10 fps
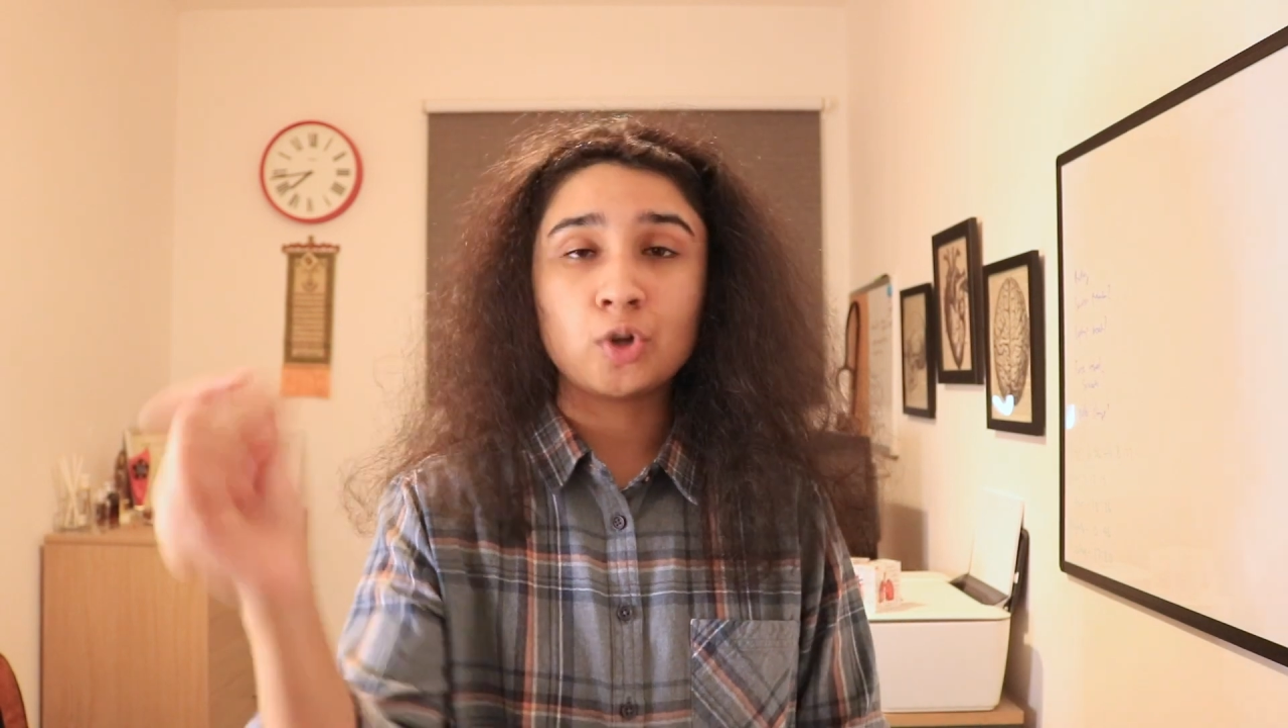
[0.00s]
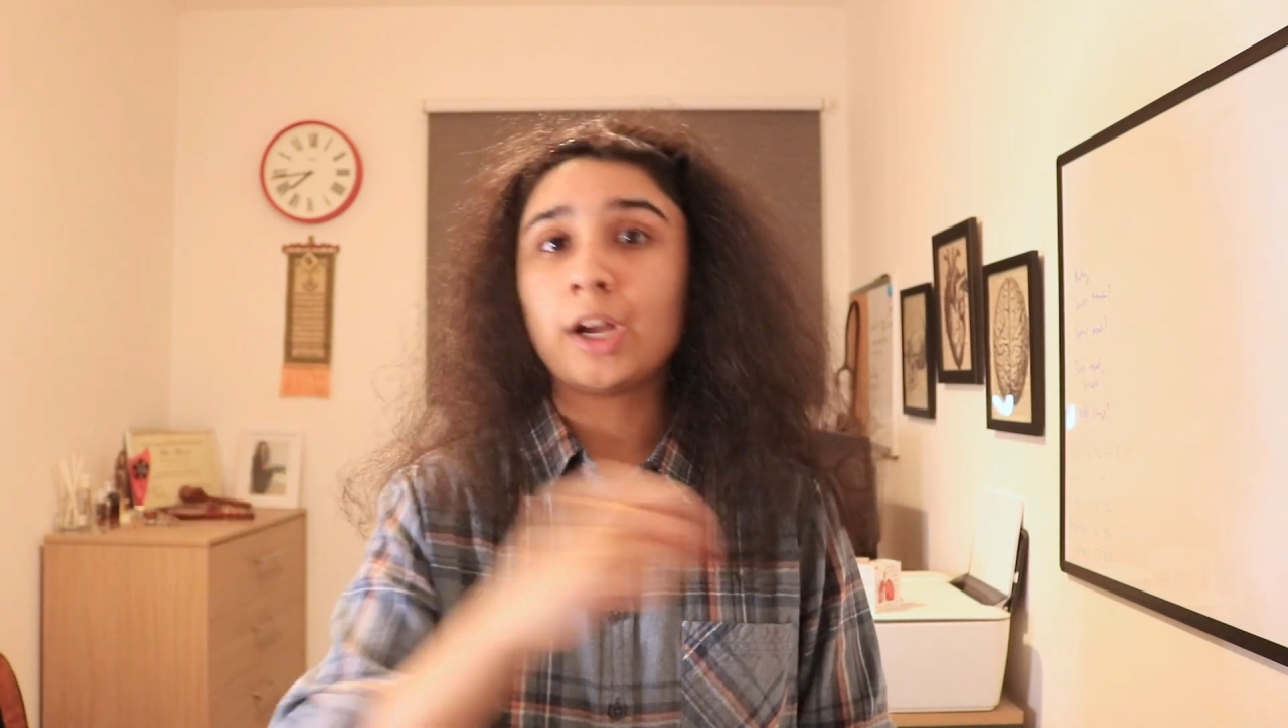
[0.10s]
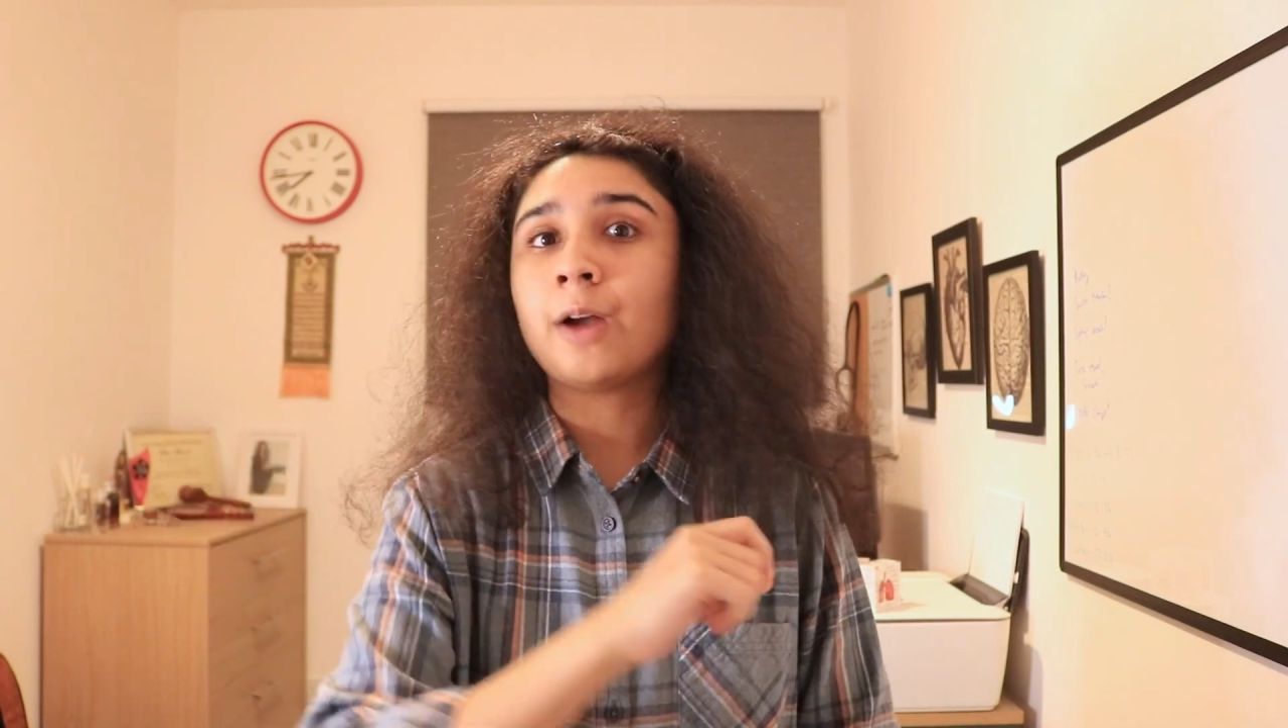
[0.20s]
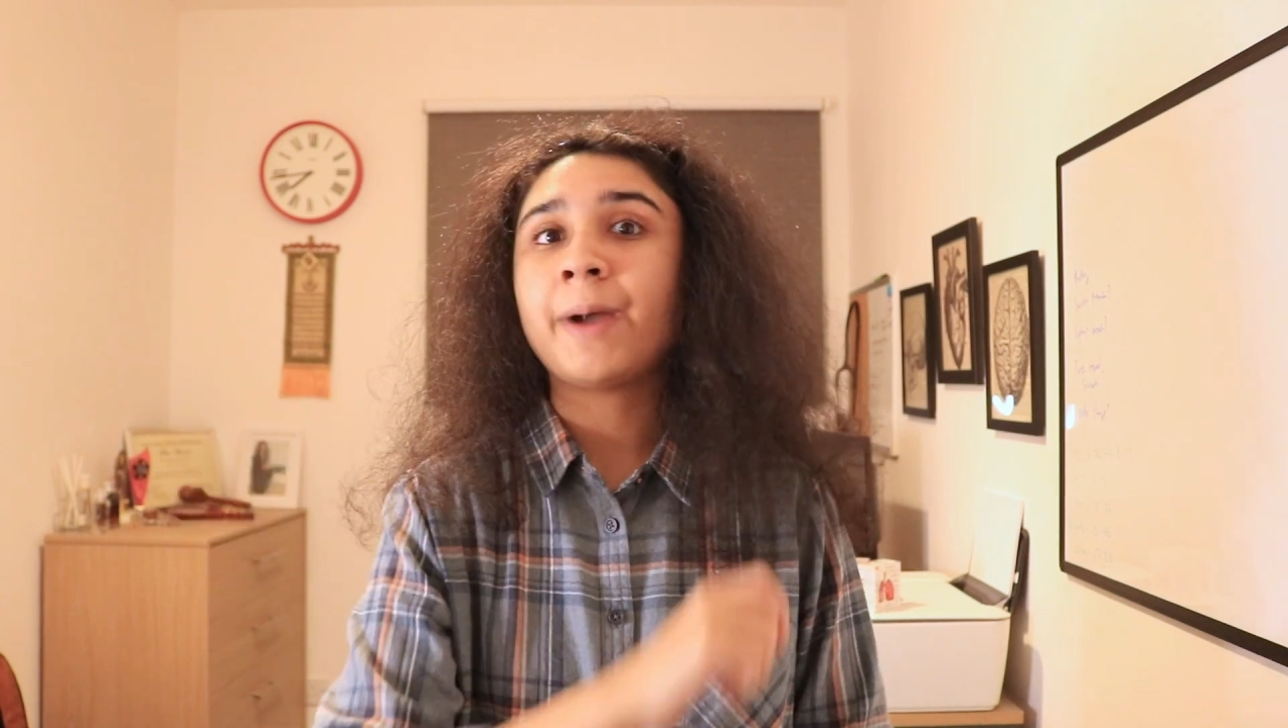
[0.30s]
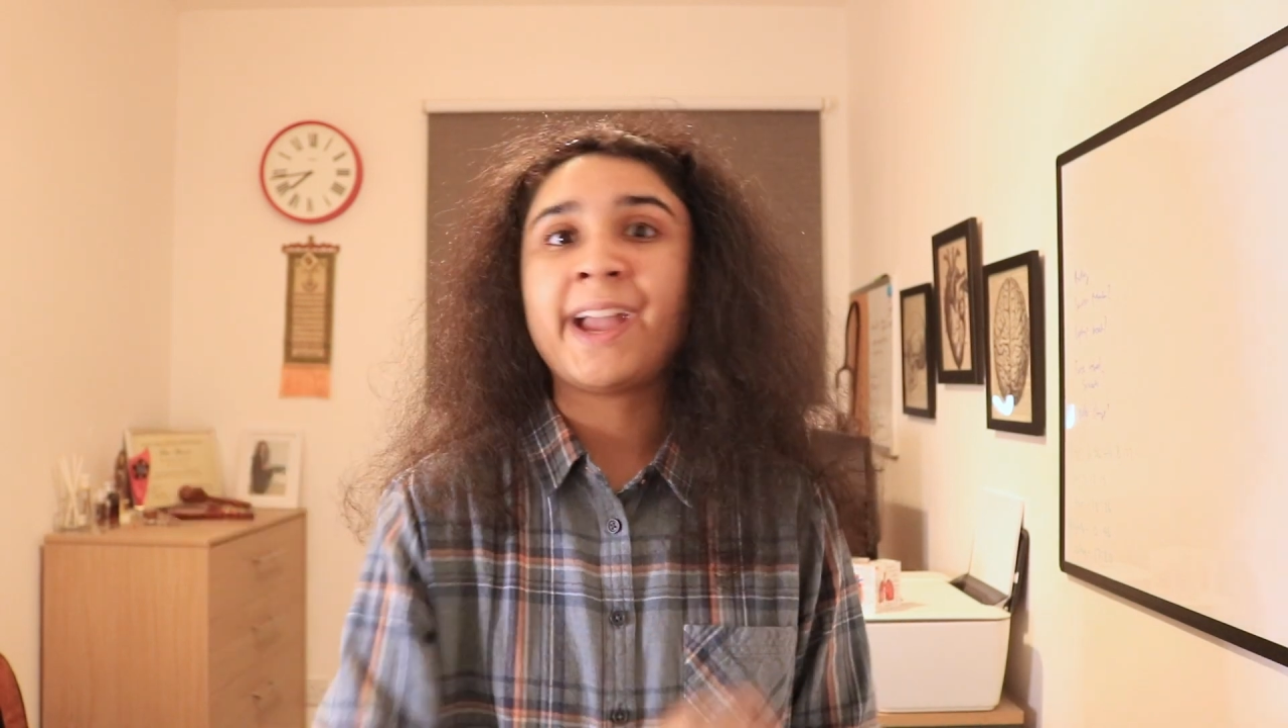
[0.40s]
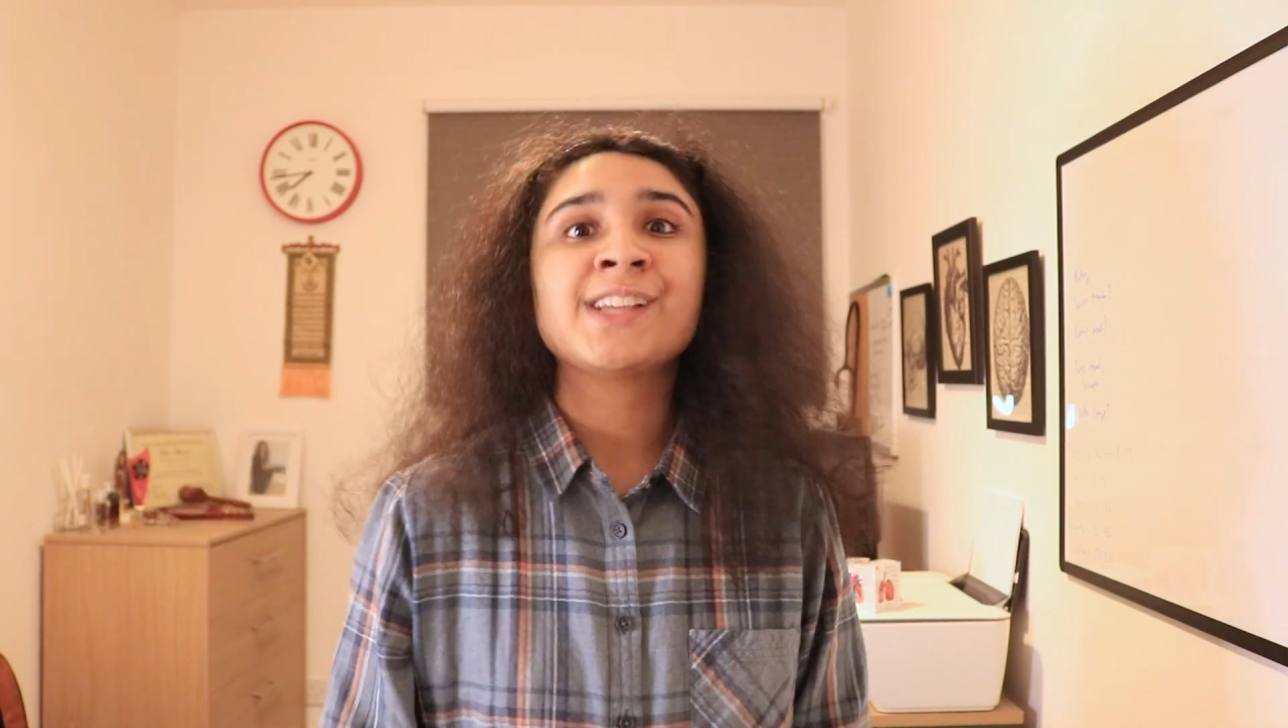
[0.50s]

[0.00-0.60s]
took out my